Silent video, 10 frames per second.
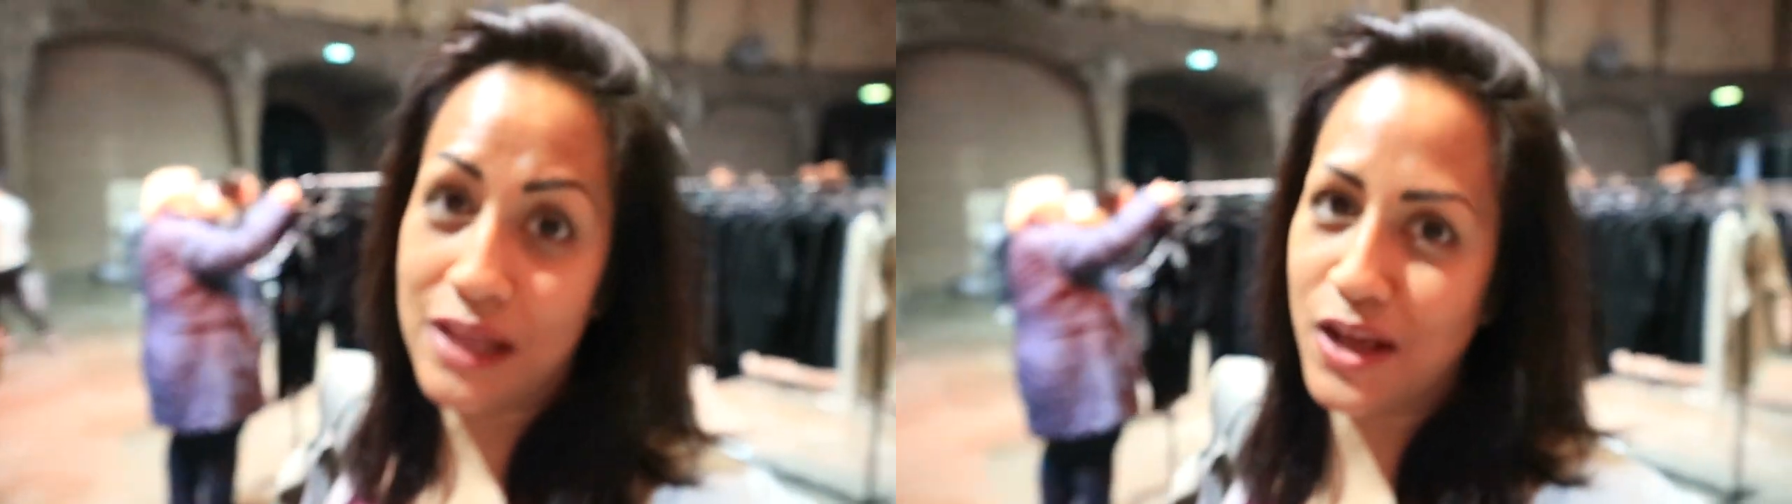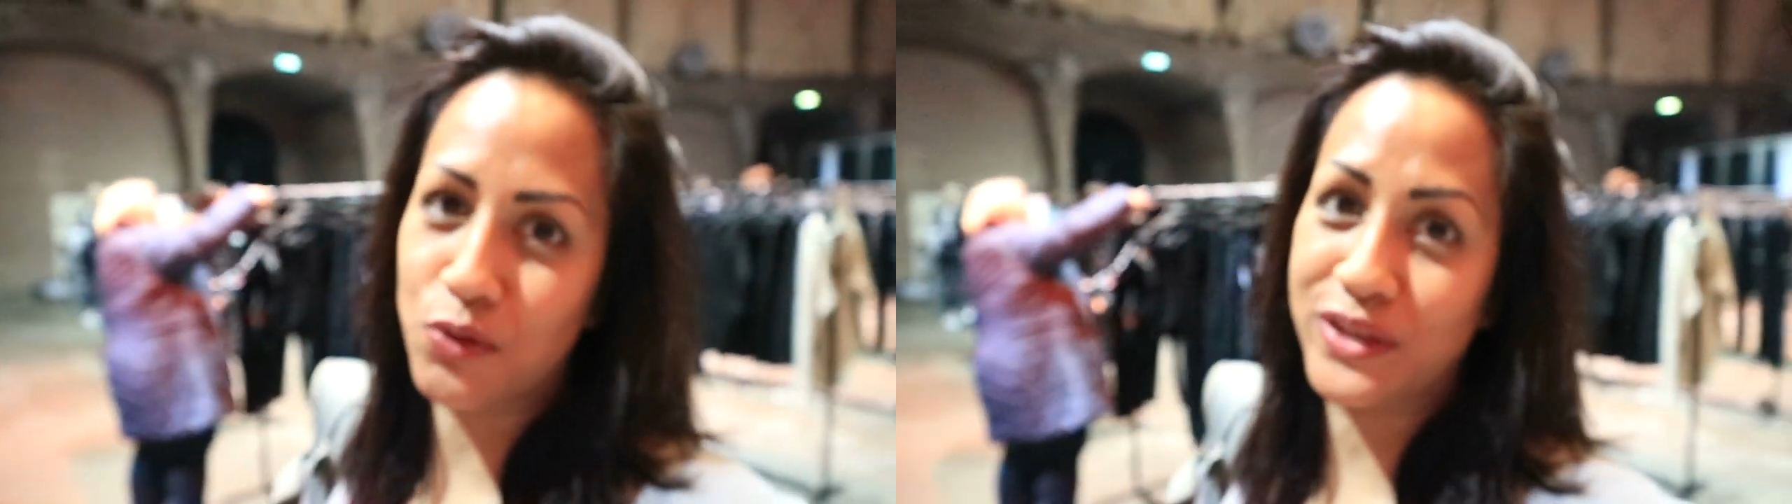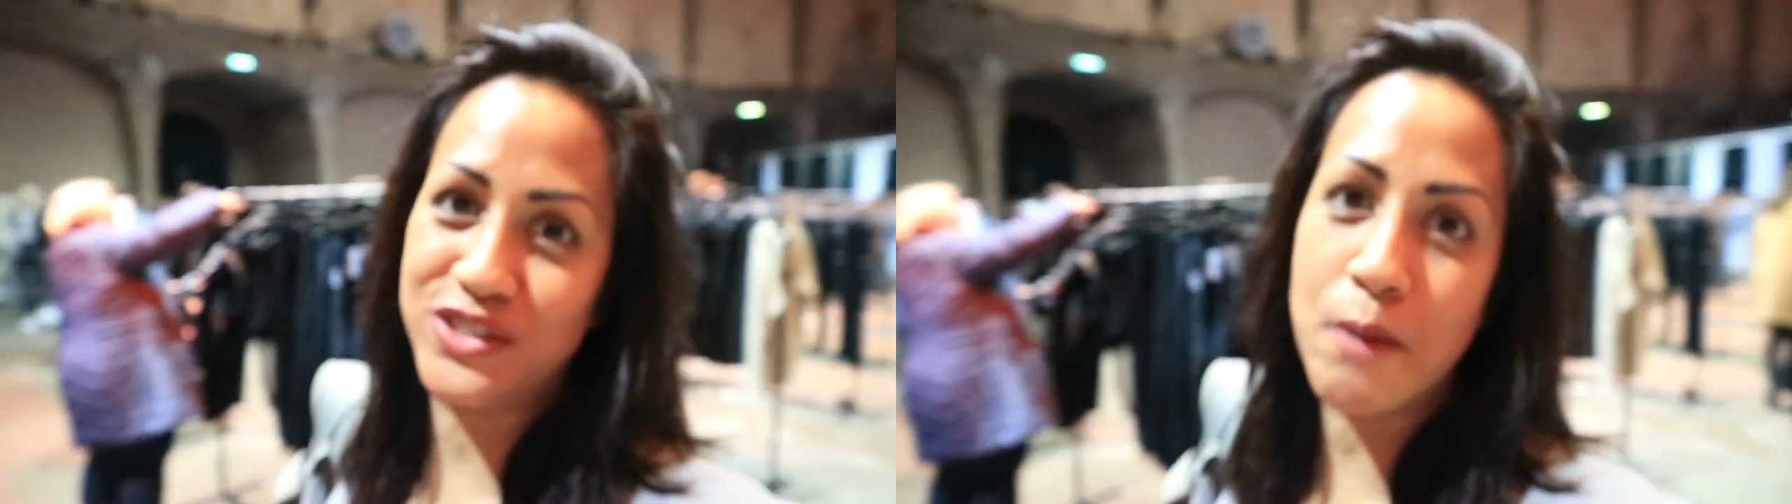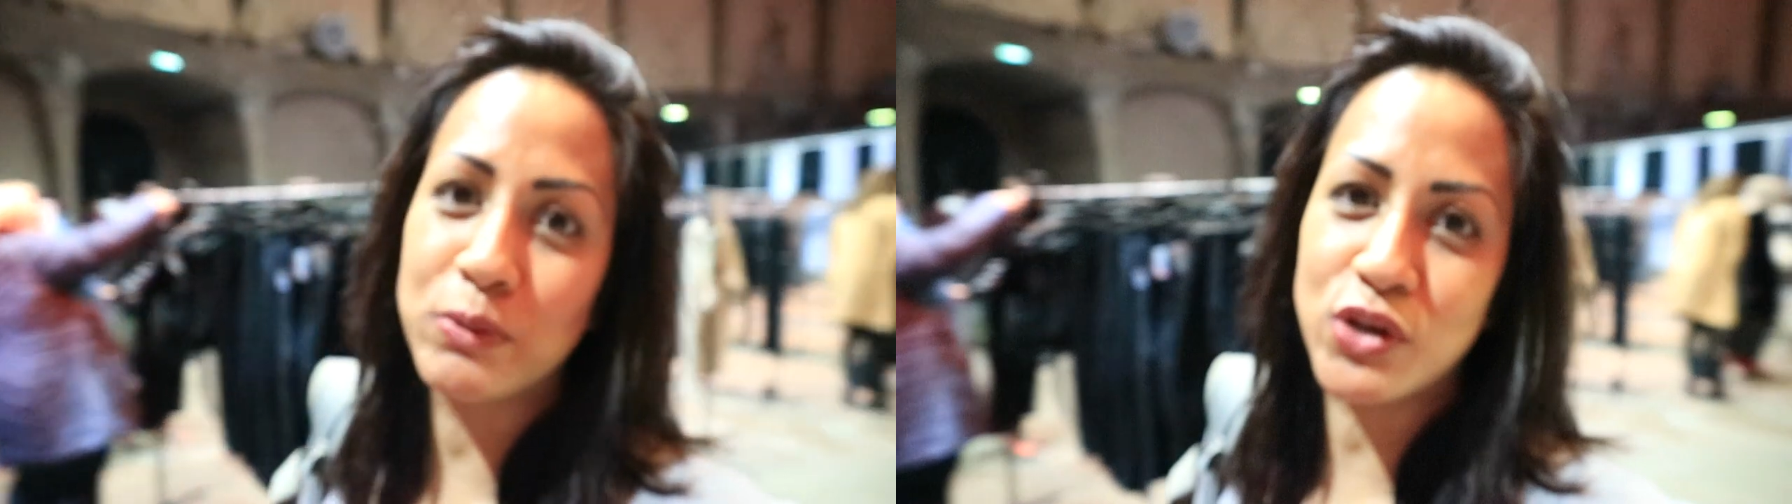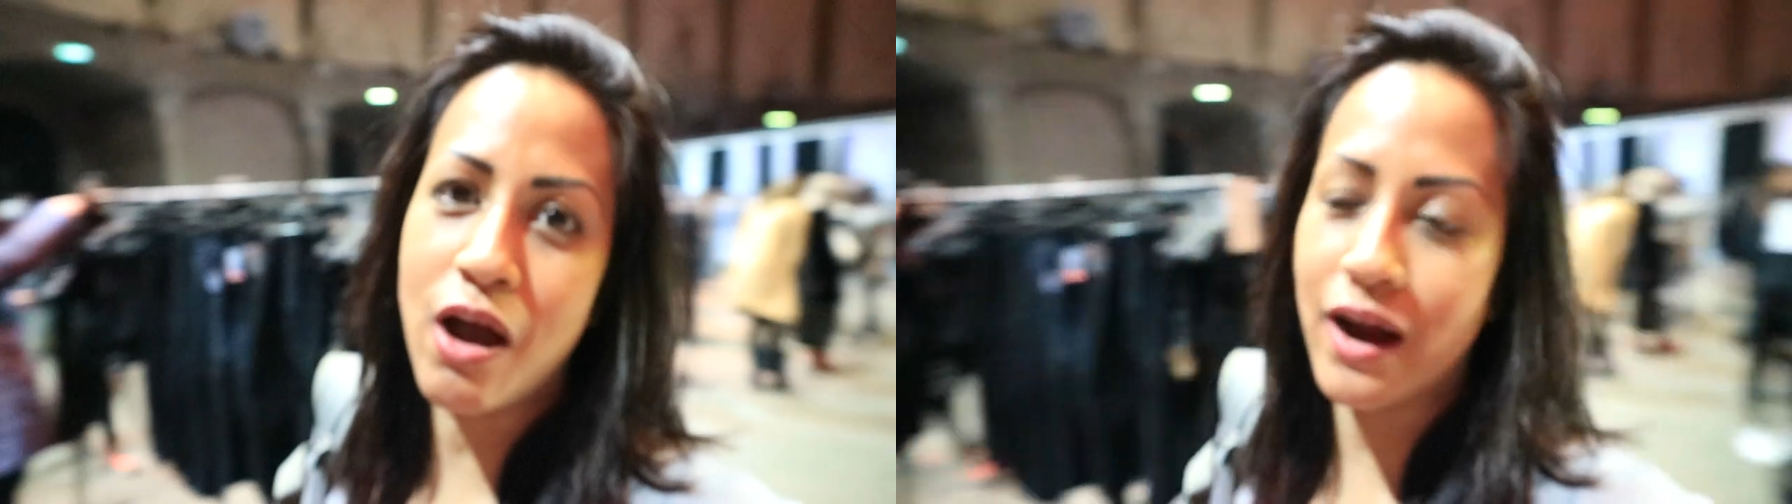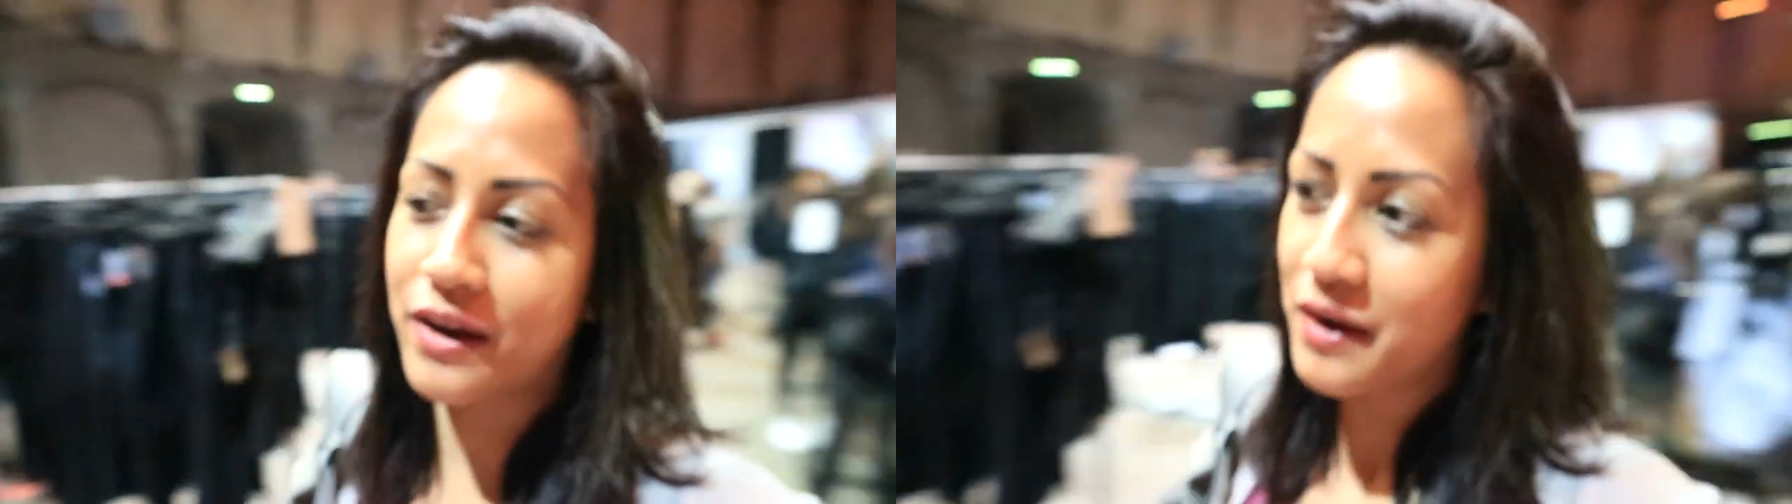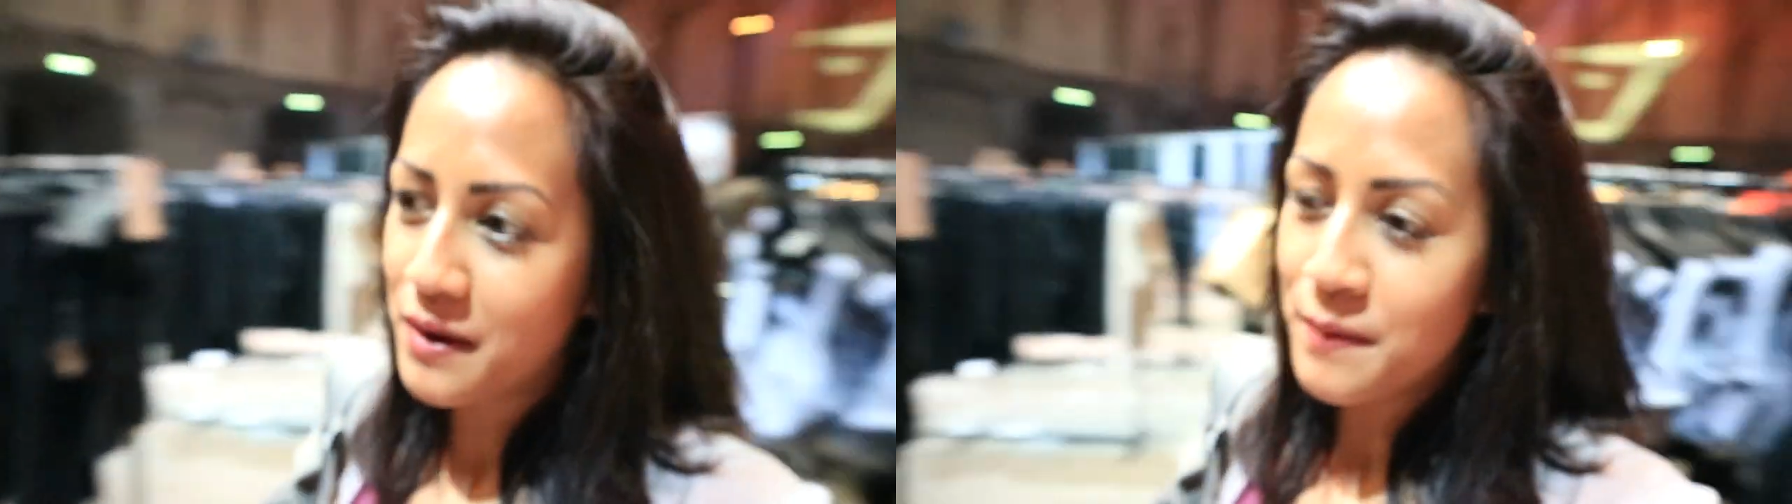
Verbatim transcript: like with Gymshark,